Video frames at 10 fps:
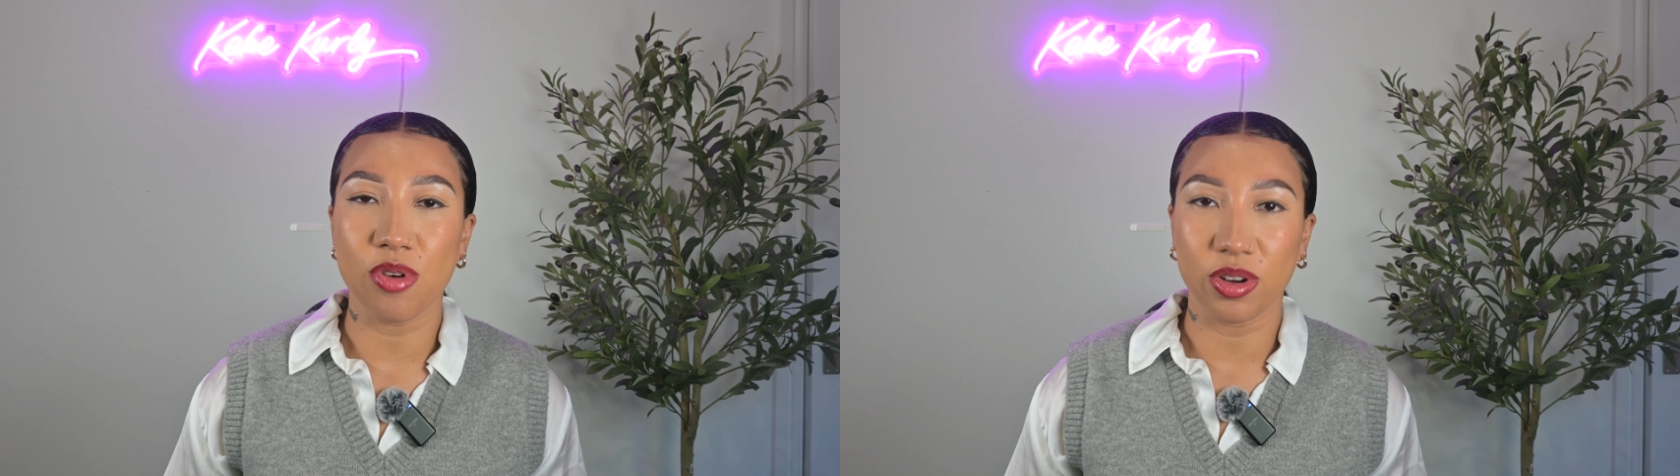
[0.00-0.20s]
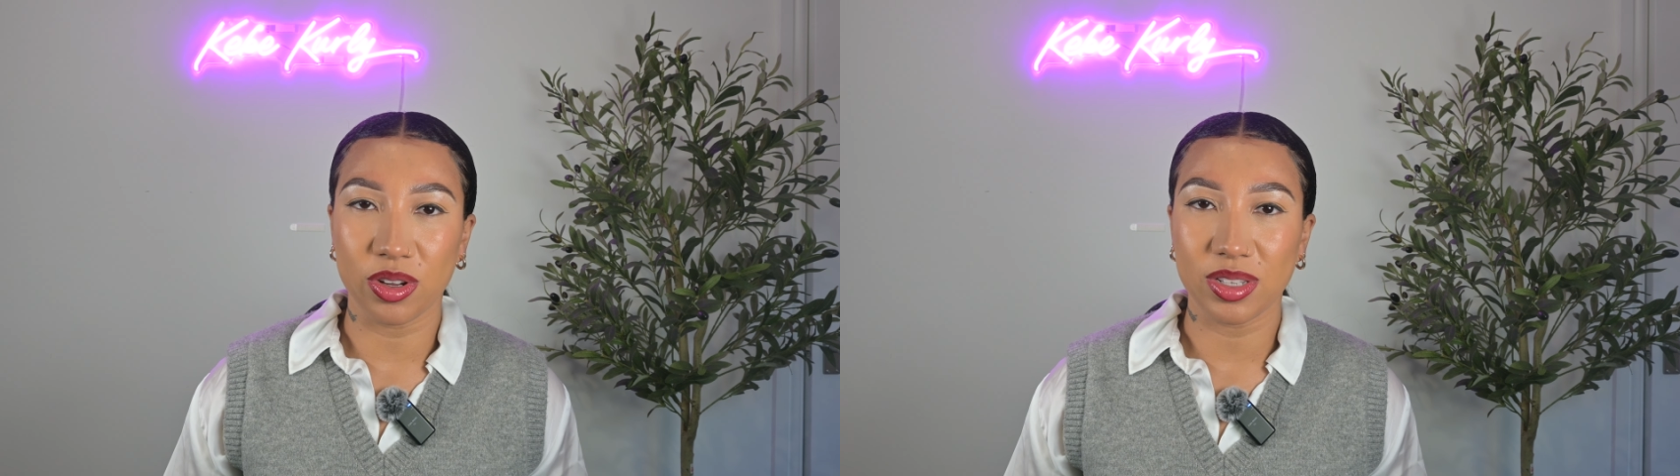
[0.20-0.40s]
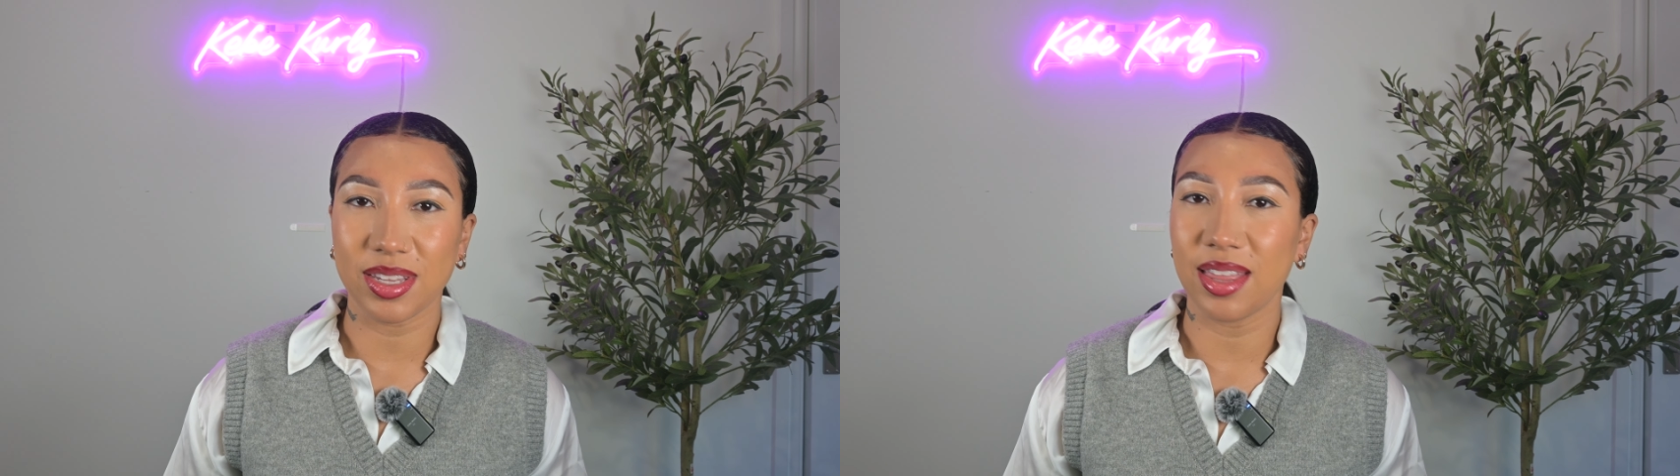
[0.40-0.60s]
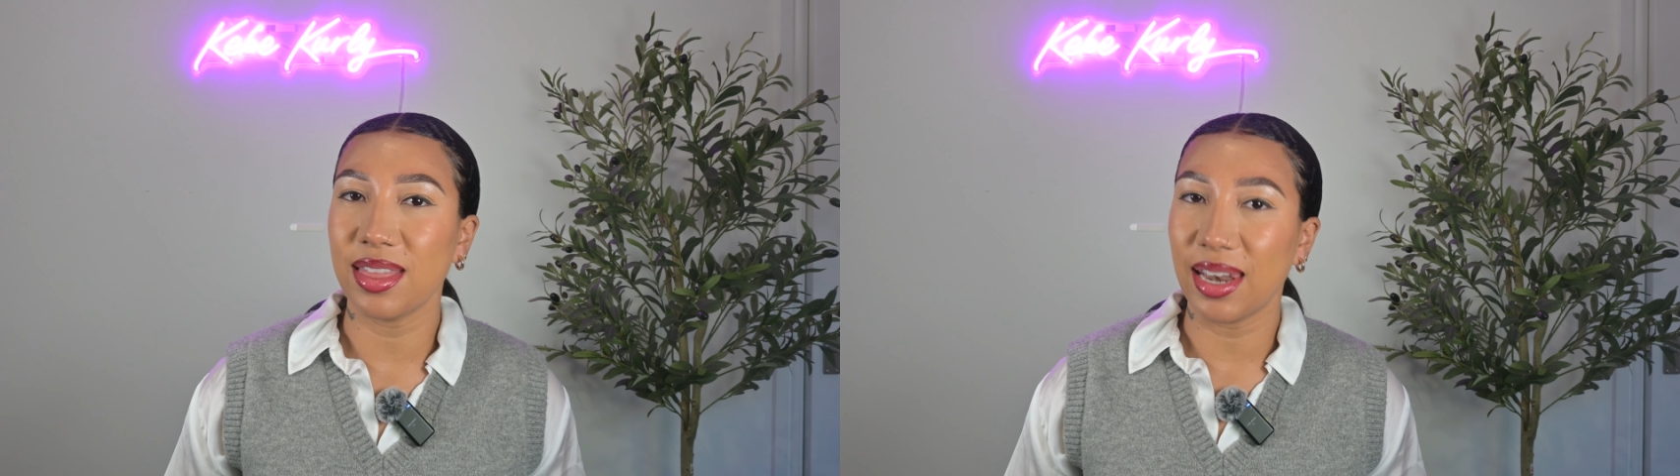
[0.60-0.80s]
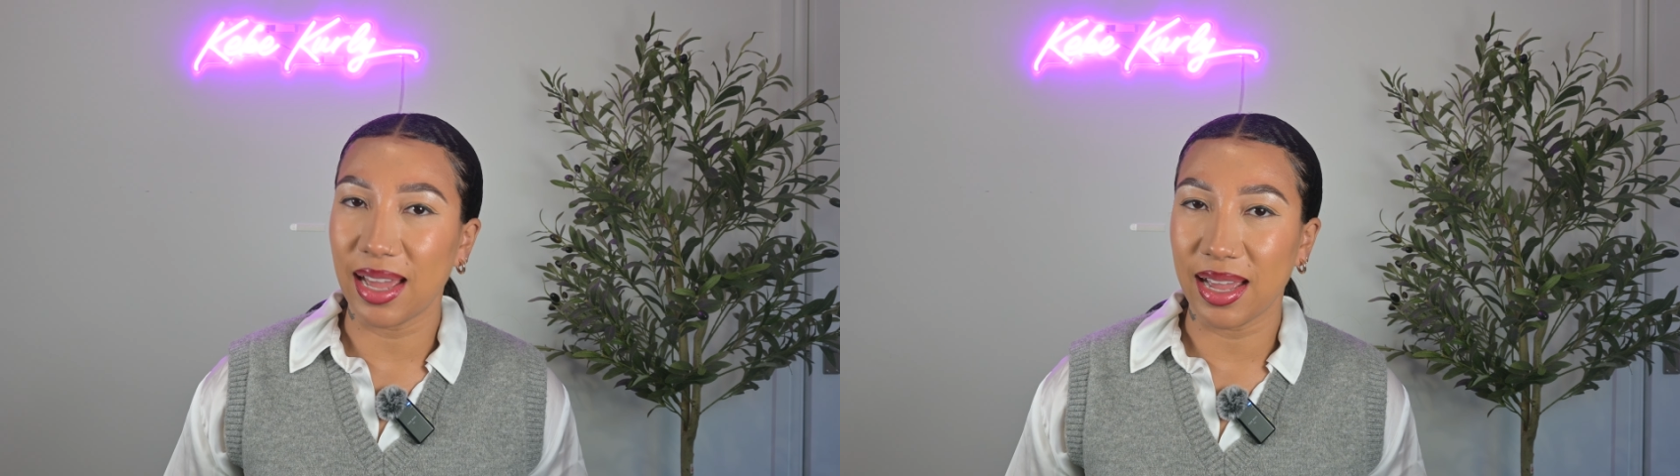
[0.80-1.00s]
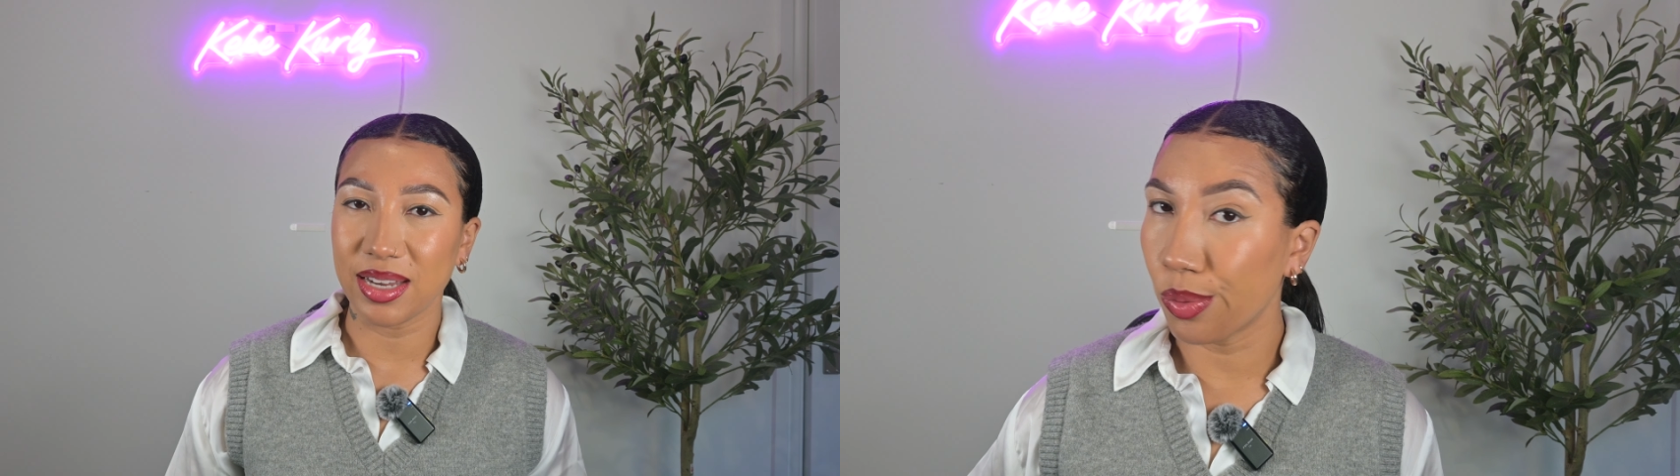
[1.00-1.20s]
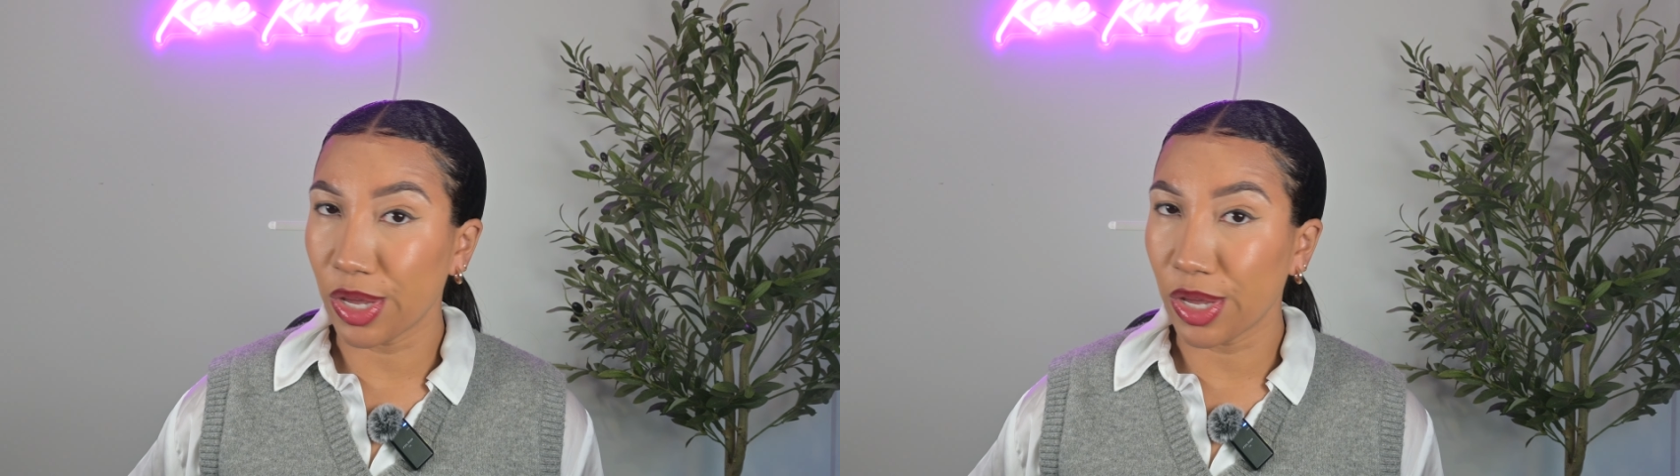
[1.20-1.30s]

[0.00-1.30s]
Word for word: products in the line.